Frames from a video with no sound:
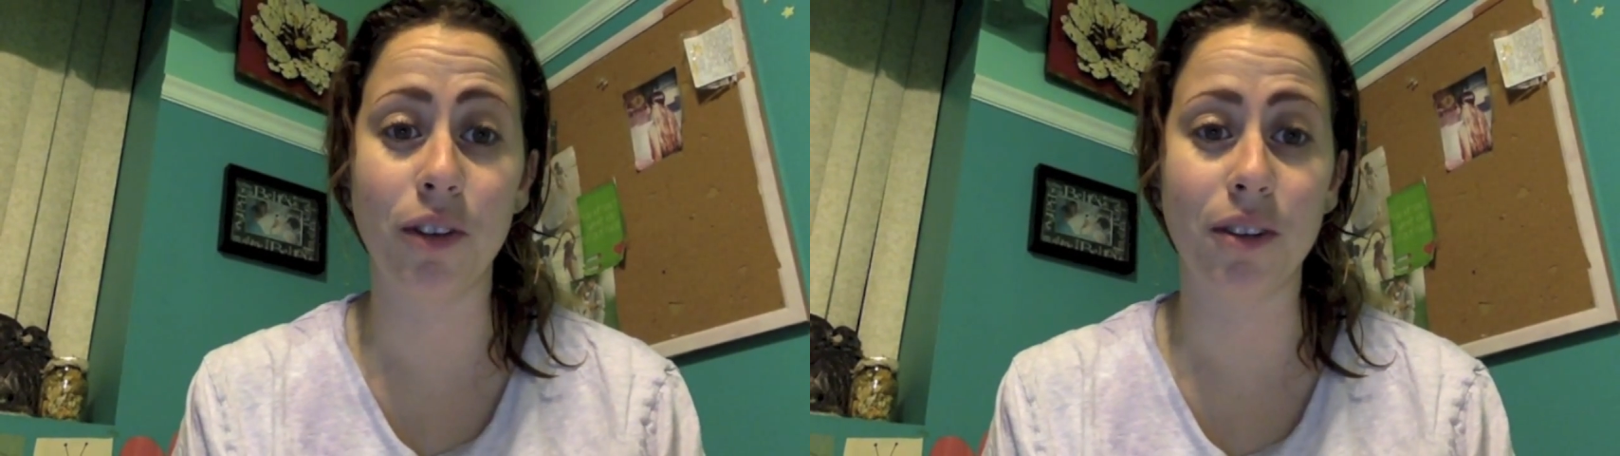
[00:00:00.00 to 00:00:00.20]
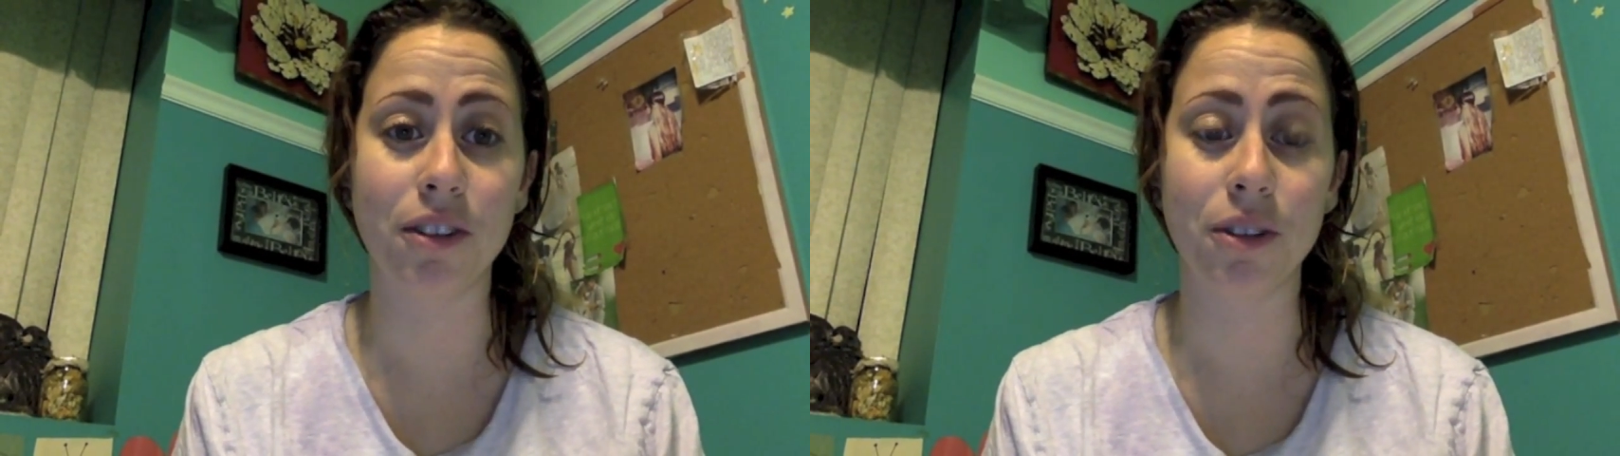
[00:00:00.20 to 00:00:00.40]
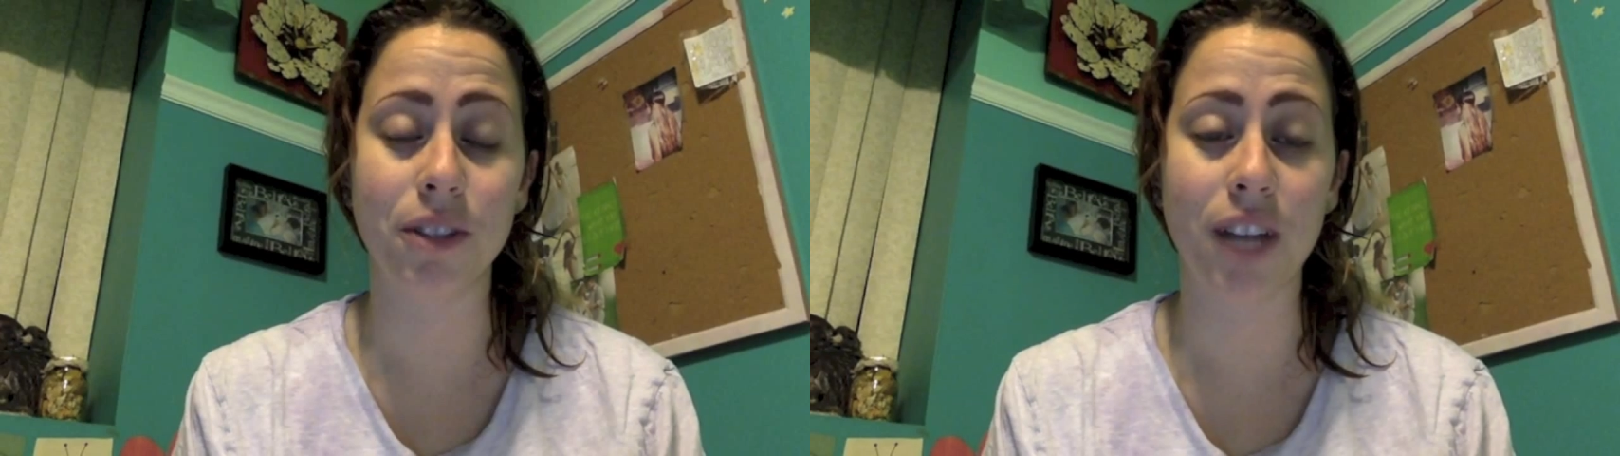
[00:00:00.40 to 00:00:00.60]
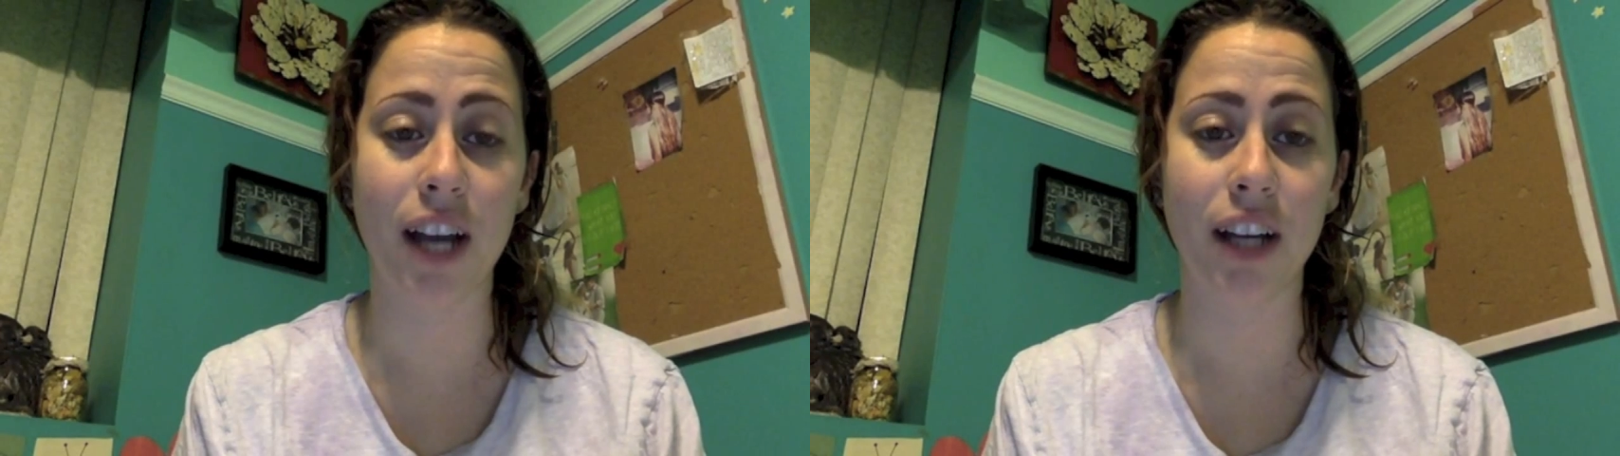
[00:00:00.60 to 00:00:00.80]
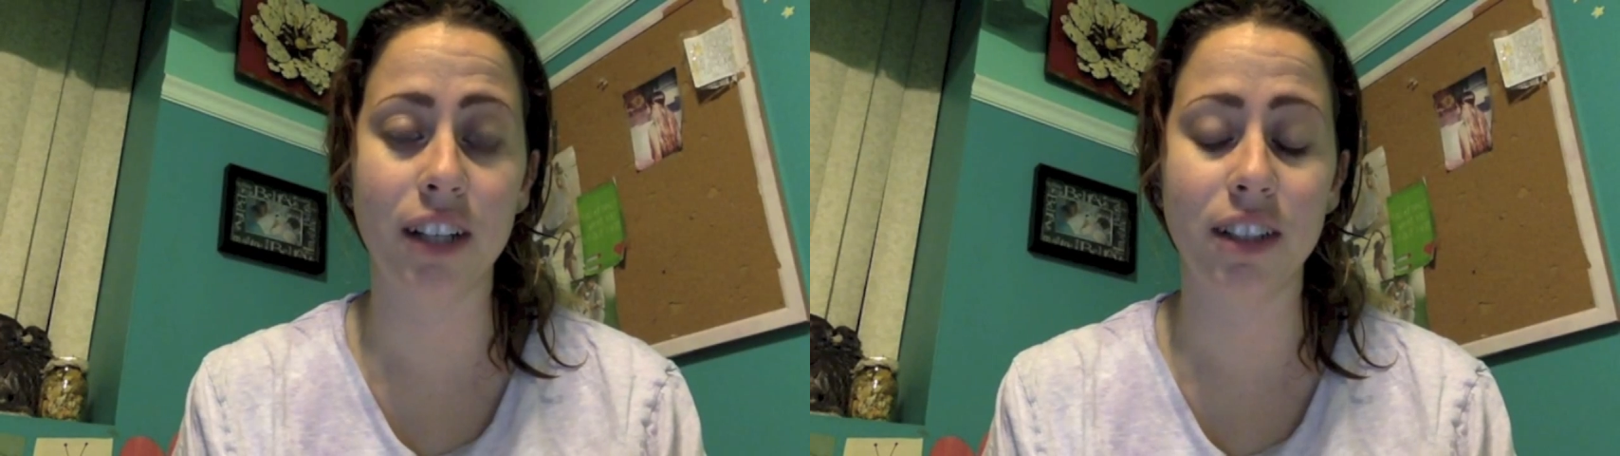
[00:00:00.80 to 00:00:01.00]
I was so
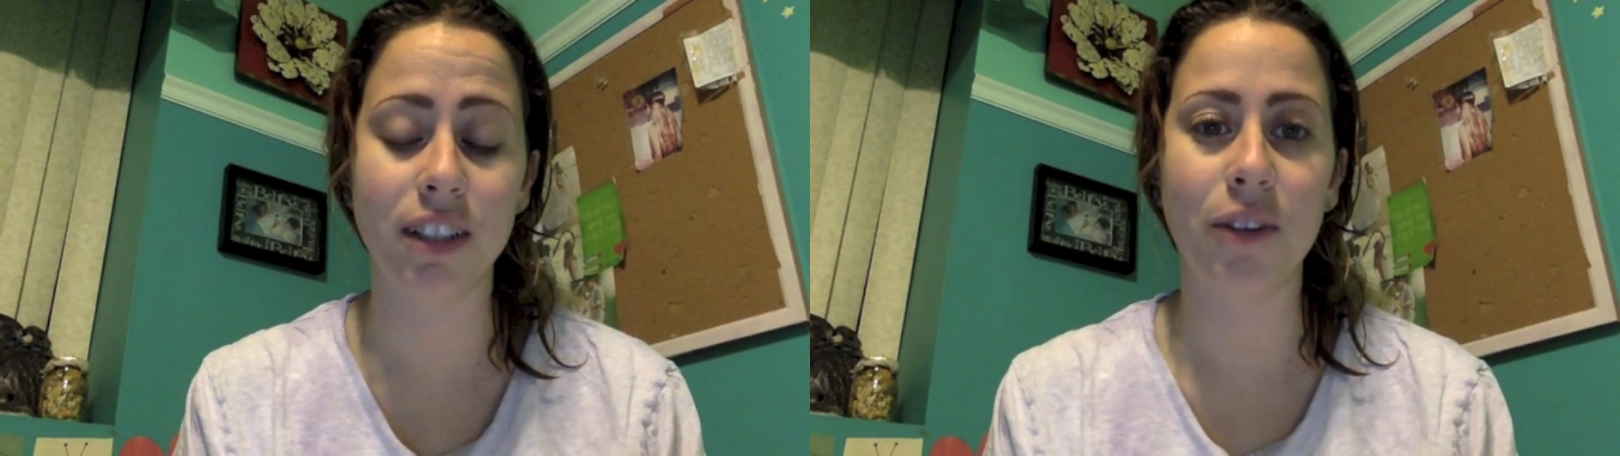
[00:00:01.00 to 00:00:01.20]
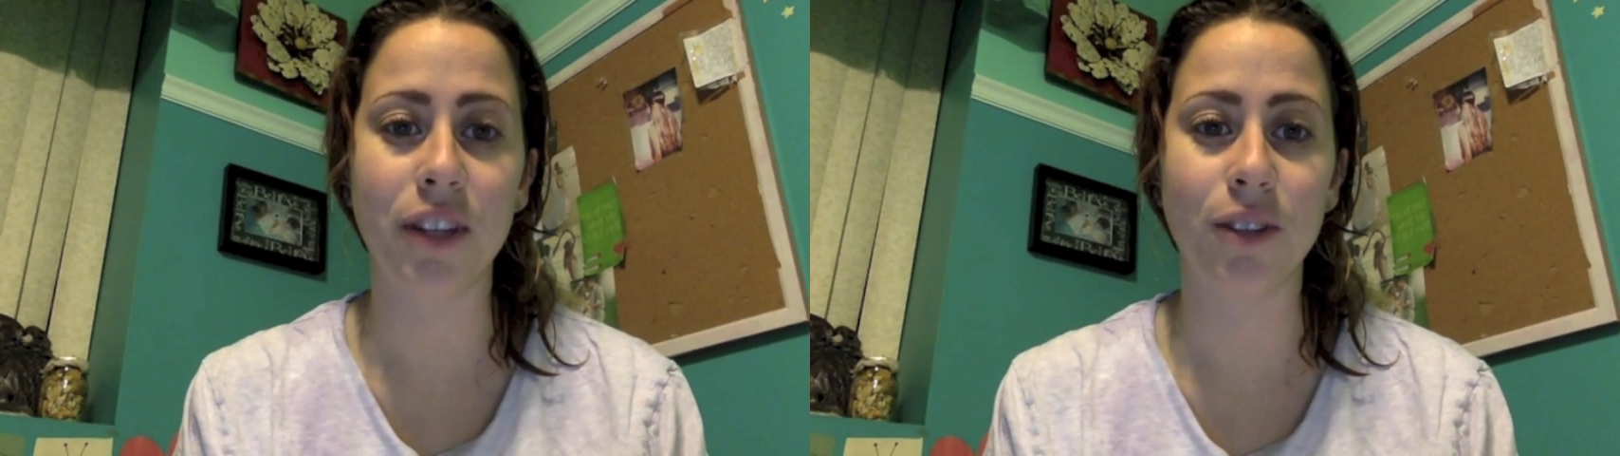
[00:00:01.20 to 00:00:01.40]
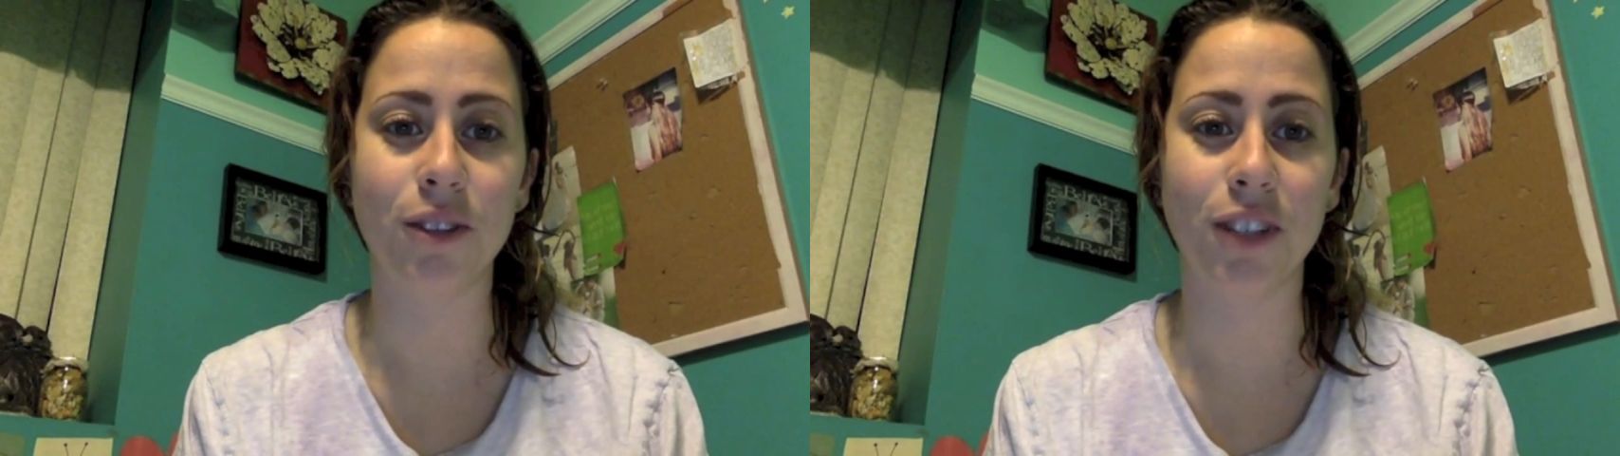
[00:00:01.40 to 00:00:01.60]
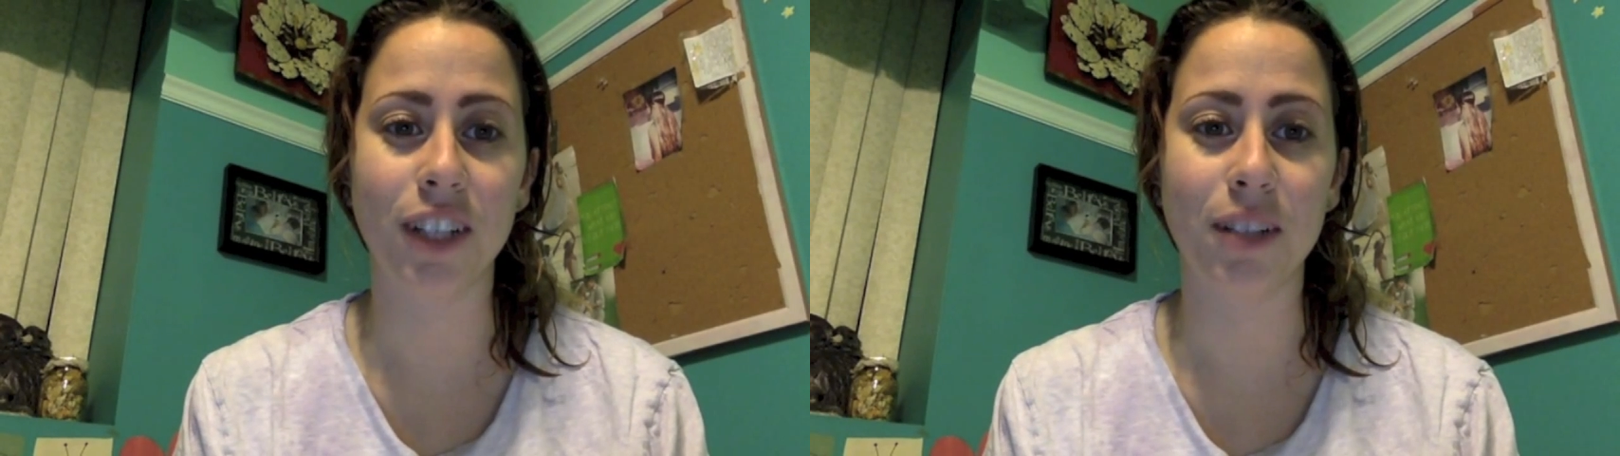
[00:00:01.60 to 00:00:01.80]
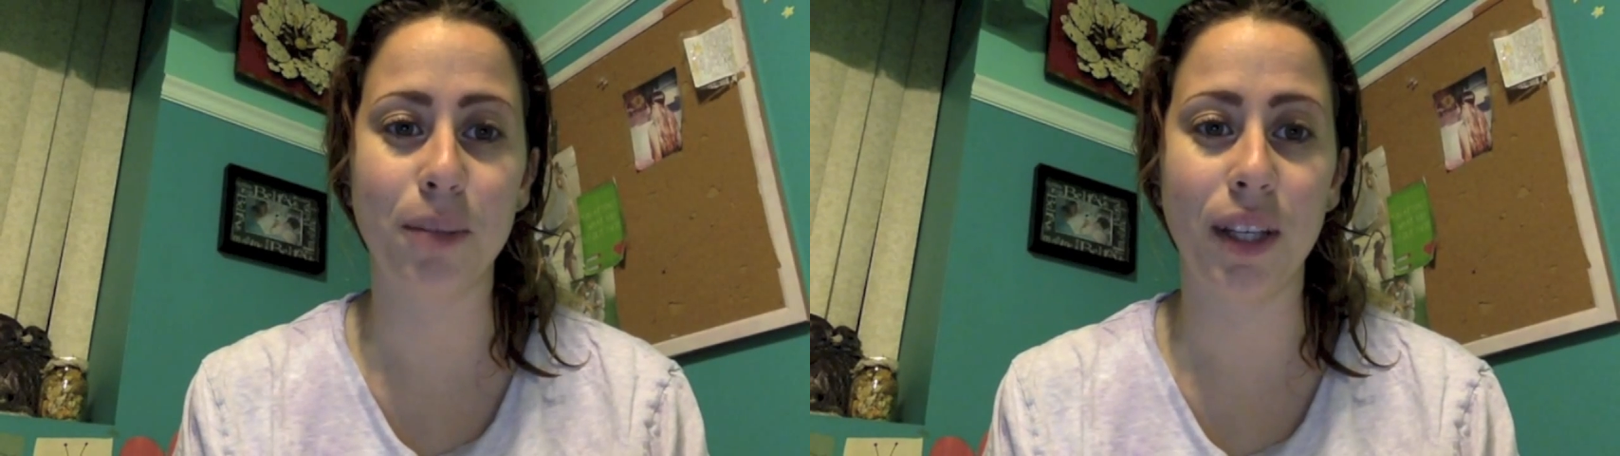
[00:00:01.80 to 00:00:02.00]
tired. That those are
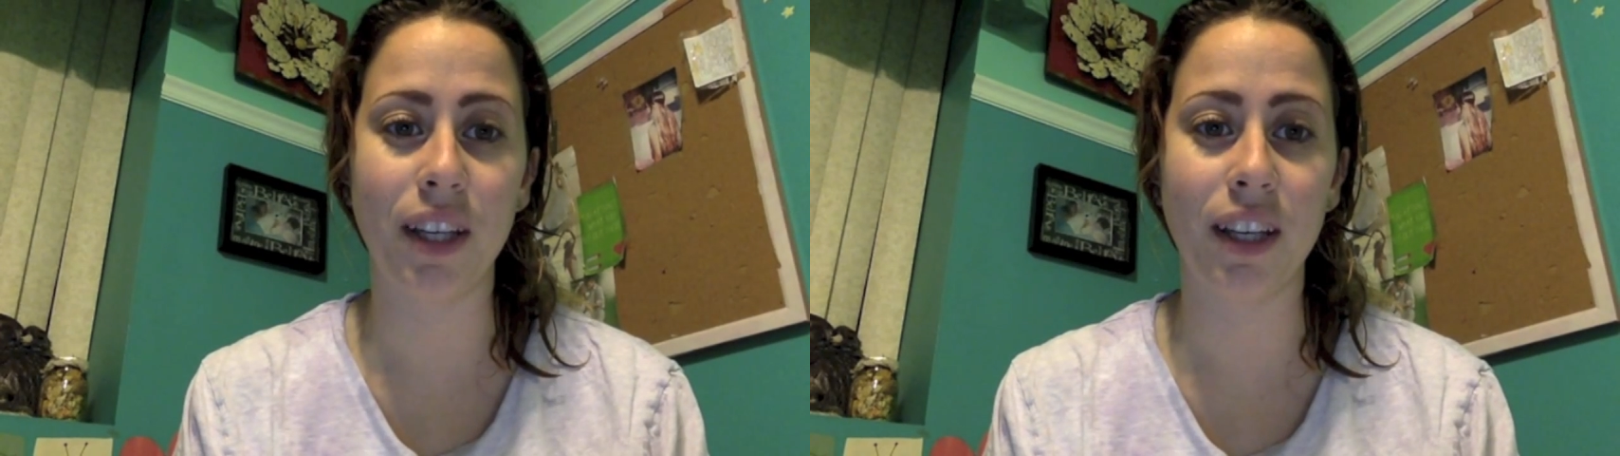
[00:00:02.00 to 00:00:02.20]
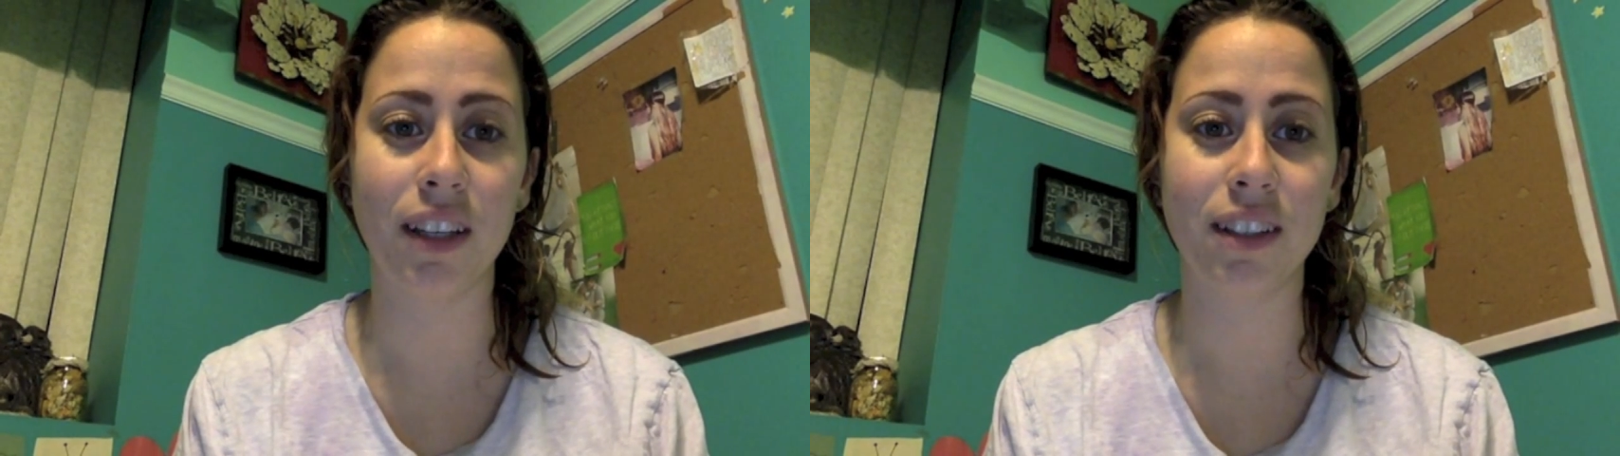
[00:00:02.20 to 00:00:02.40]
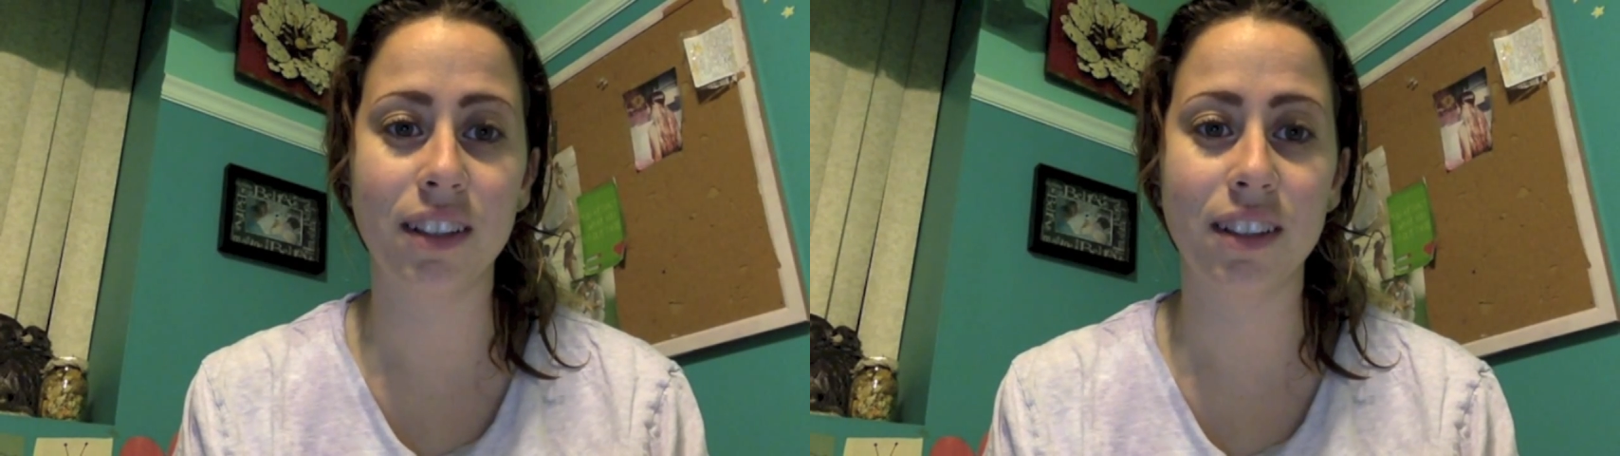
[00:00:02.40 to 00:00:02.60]
going to be